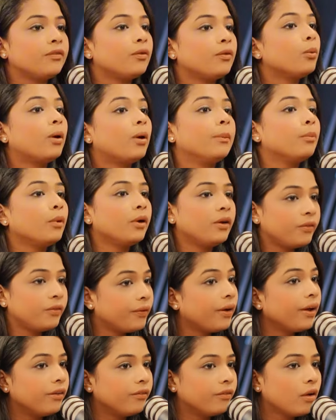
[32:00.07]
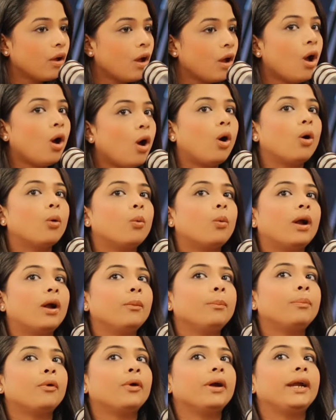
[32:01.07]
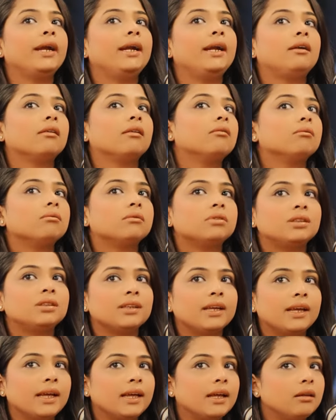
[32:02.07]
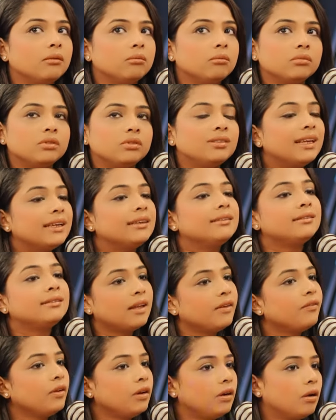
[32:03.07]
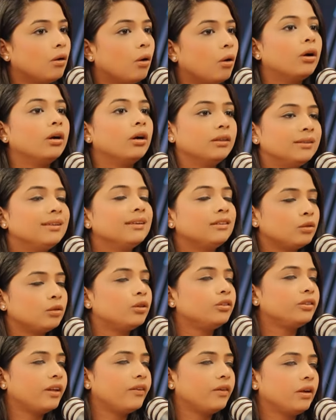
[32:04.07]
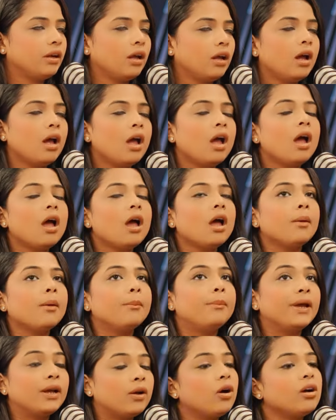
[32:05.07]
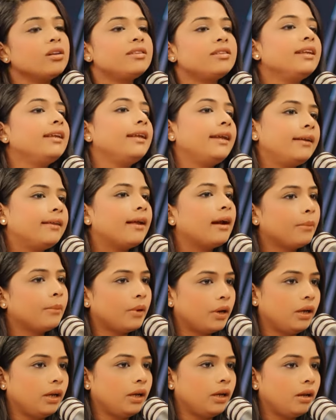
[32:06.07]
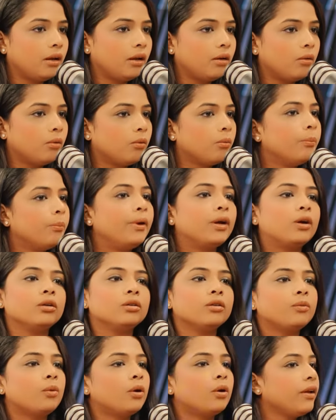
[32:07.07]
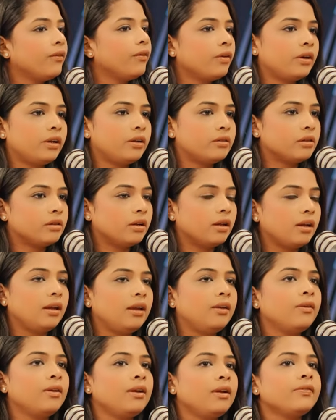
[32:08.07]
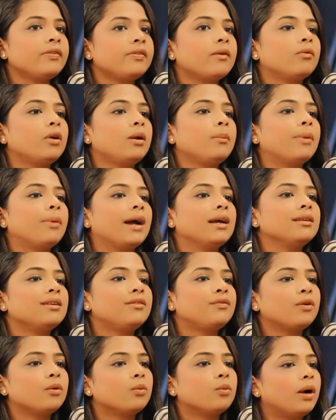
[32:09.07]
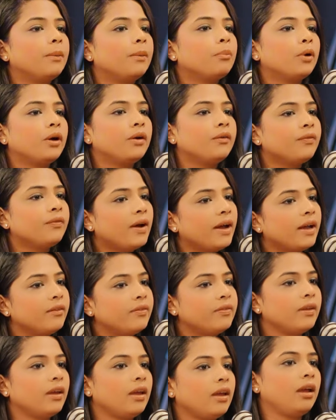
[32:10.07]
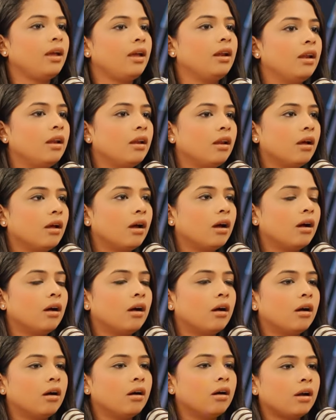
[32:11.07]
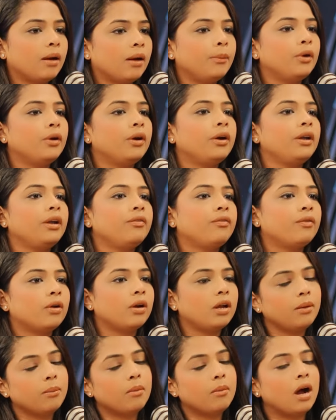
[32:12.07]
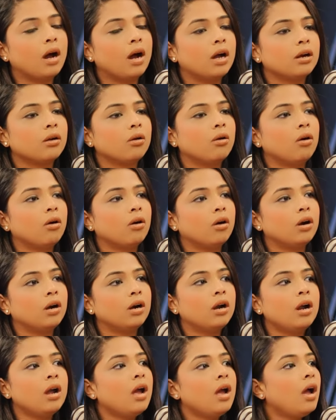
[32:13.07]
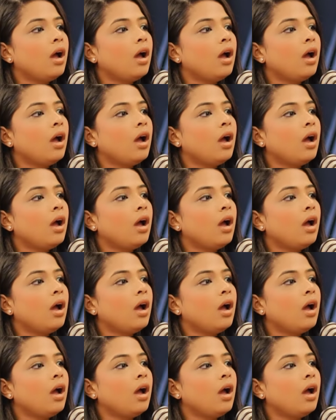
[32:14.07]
it for 1.5 or 1. Point, say 6 7 or 6 or 7 because they need that money because of whatever reason. Even if someone buys it for 1.5, say in a community for Emaar or